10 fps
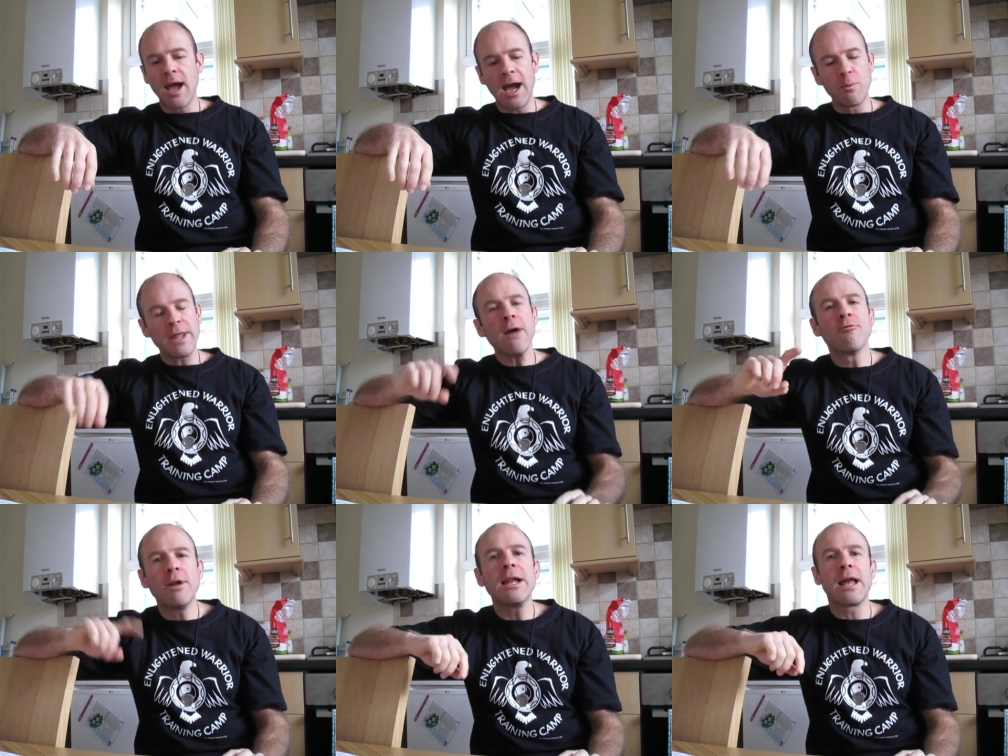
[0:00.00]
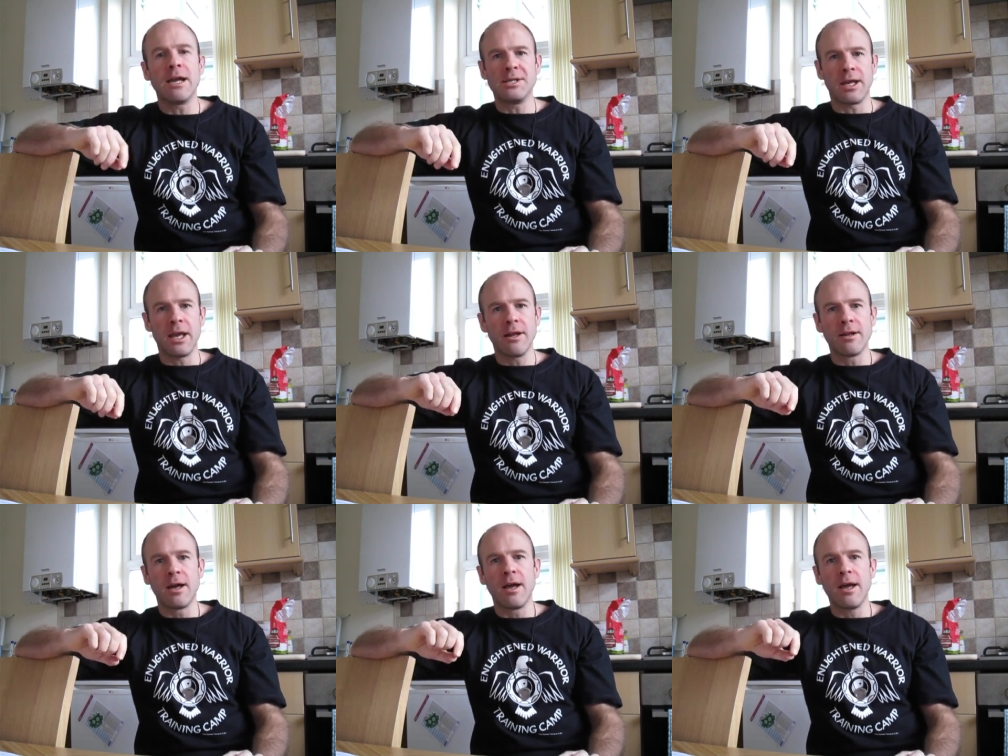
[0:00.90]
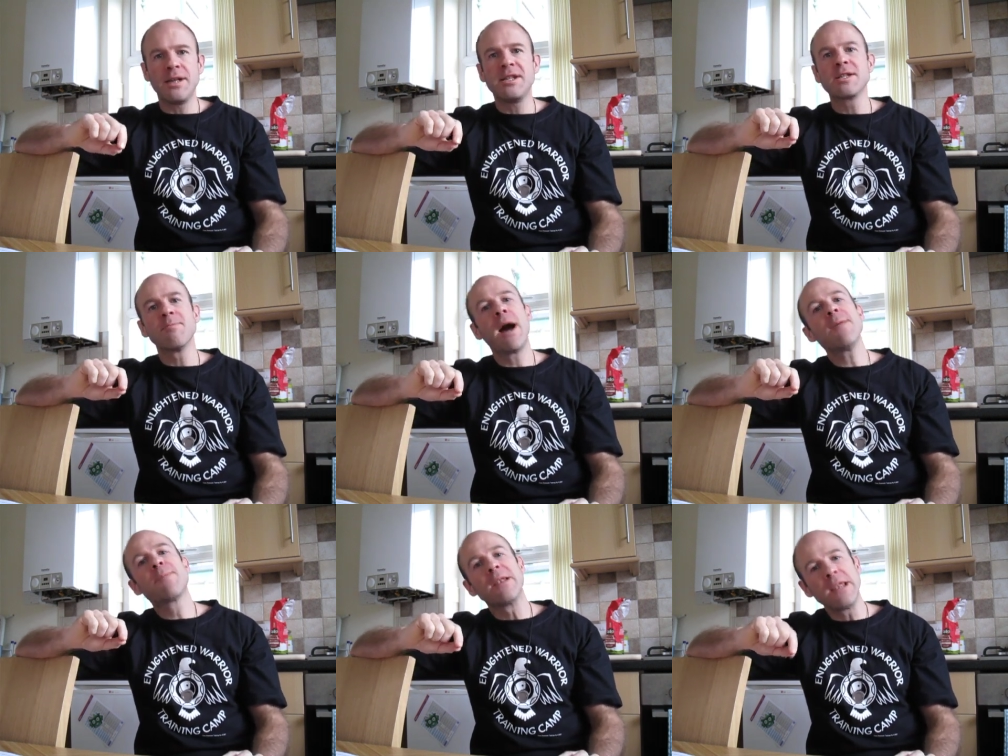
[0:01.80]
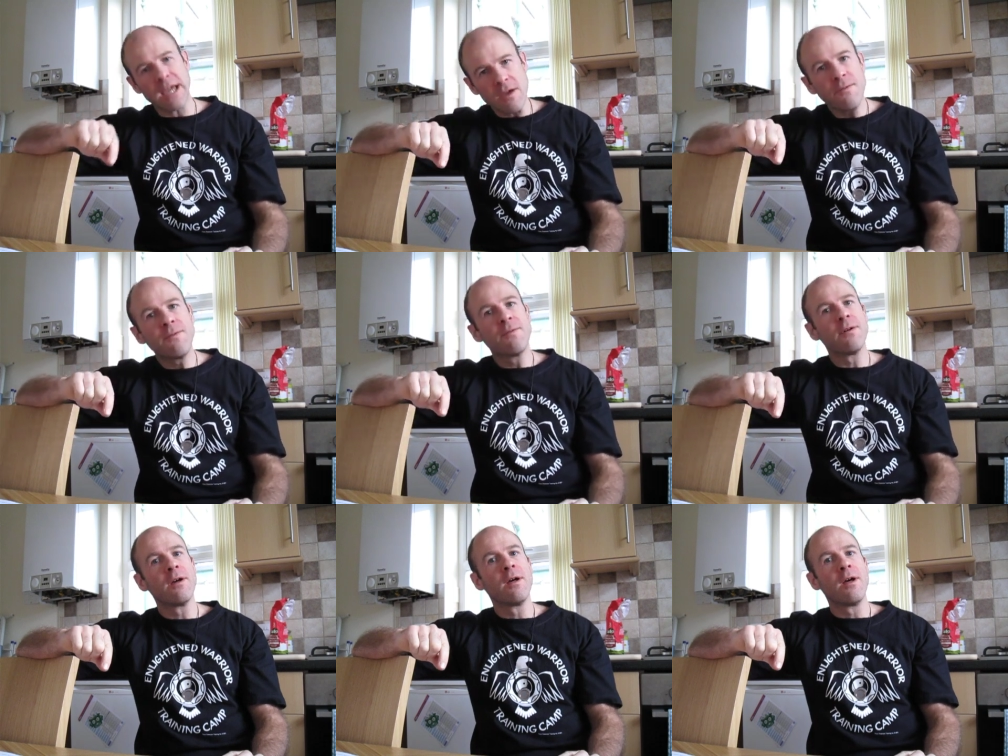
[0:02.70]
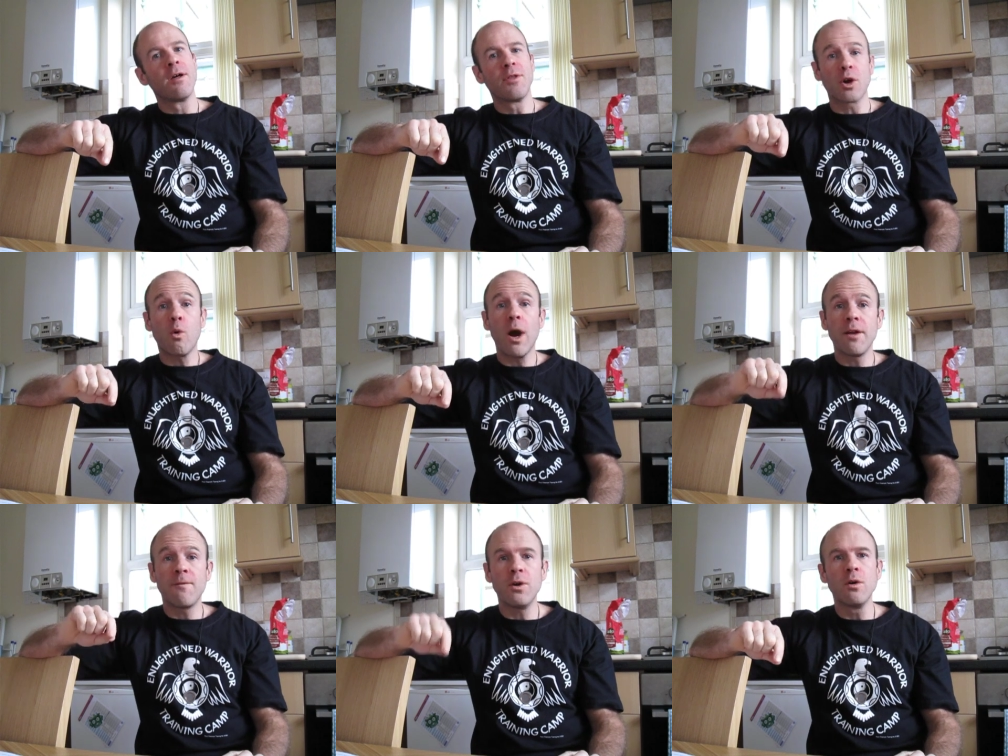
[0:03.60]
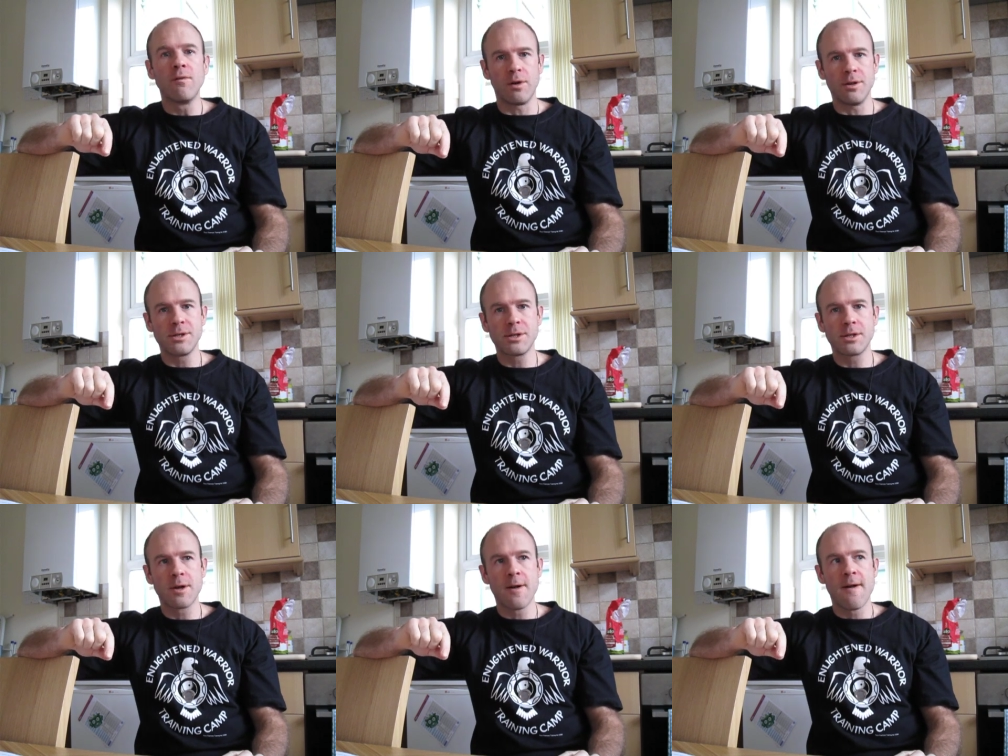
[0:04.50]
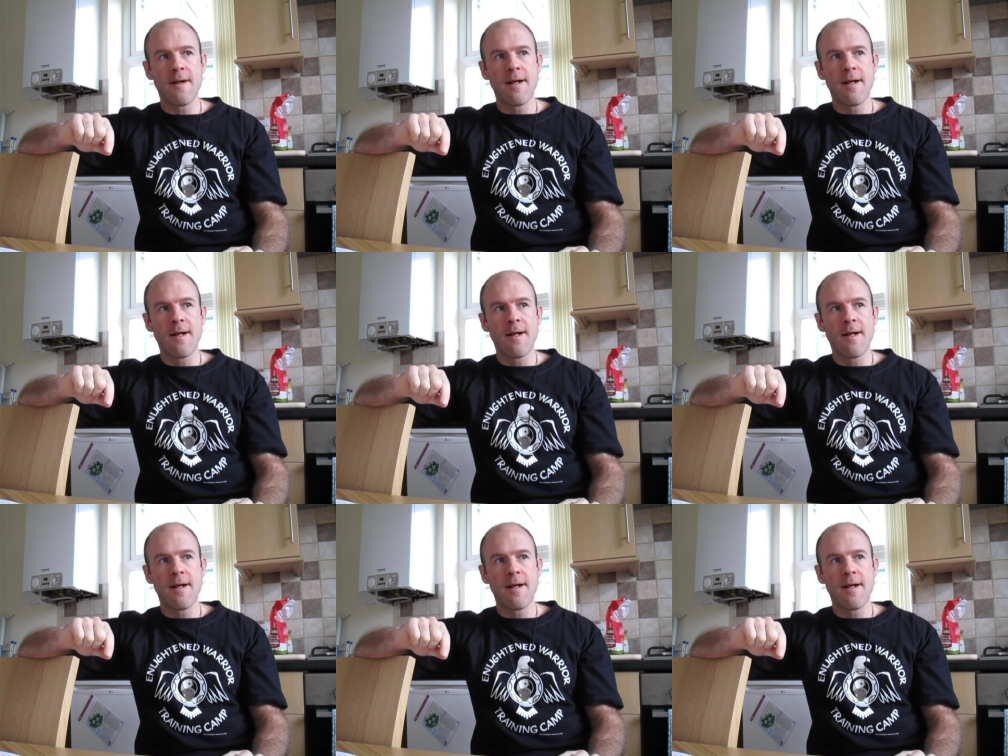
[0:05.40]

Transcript: And without realizing it, it is my belief that quite a few of us,